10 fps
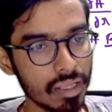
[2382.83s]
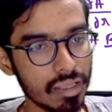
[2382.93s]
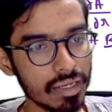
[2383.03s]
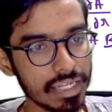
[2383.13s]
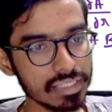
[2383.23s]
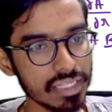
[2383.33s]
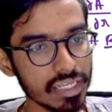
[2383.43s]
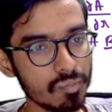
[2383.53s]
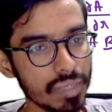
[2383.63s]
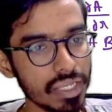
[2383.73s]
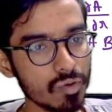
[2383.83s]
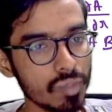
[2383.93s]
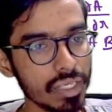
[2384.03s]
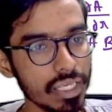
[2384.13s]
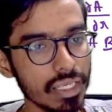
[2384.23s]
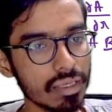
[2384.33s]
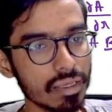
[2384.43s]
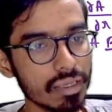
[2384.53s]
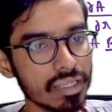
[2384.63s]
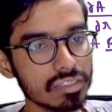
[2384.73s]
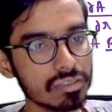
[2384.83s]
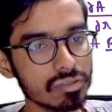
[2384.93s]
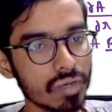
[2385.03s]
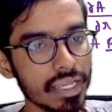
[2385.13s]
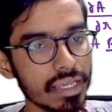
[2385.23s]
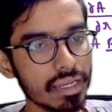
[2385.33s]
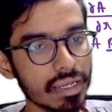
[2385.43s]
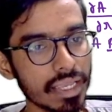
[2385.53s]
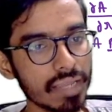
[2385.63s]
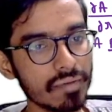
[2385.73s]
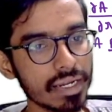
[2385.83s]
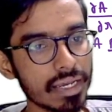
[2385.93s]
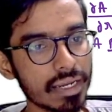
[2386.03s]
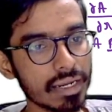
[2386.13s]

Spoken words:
Let us take B to be x square I vector,